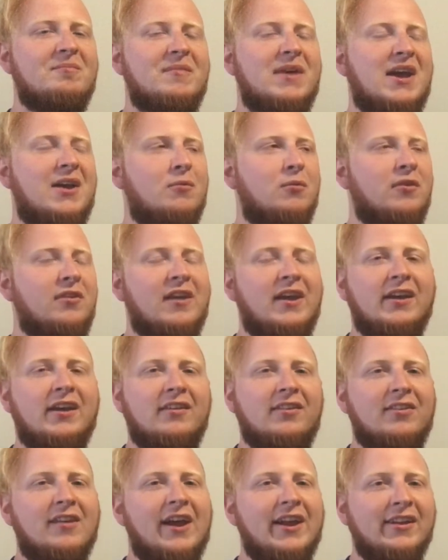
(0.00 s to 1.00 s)
Man, was I
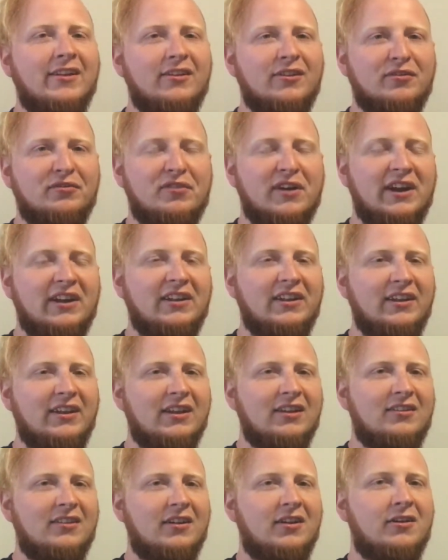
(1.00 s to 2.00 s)
excited to finally
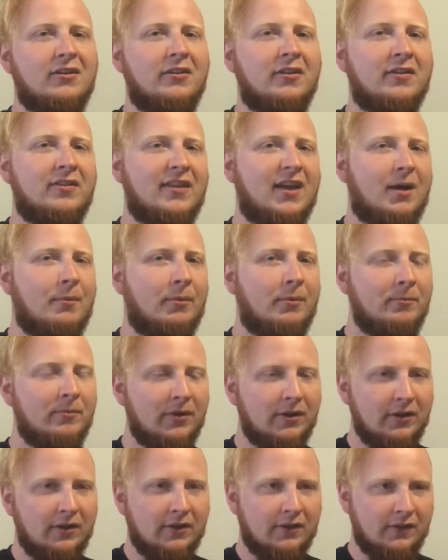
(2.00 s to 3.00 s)
get to hear this album.
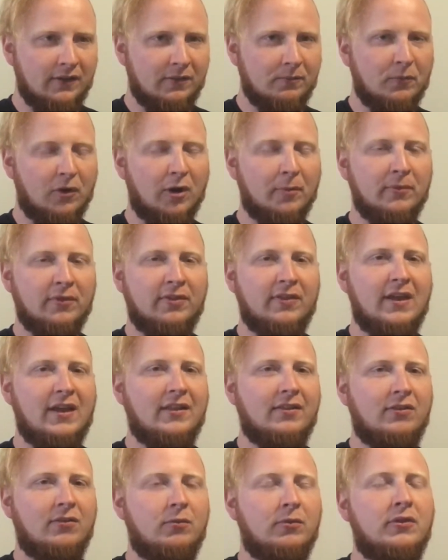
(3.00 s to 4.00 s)

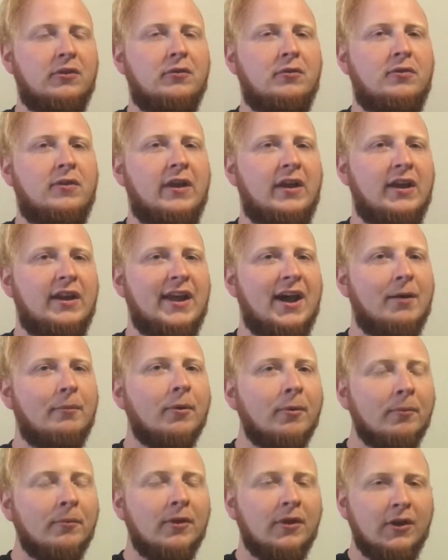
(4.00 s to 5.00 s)
Marmozets with their second
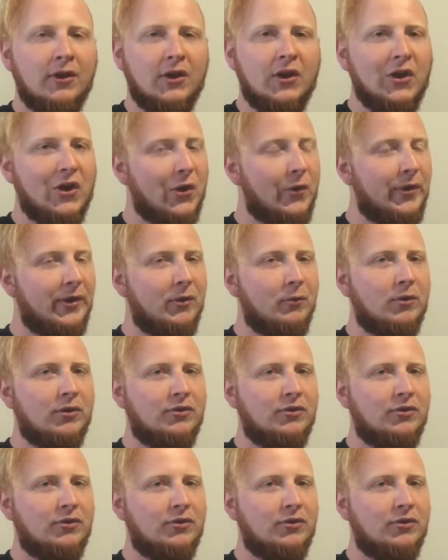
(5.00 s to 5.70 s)
album, Knowing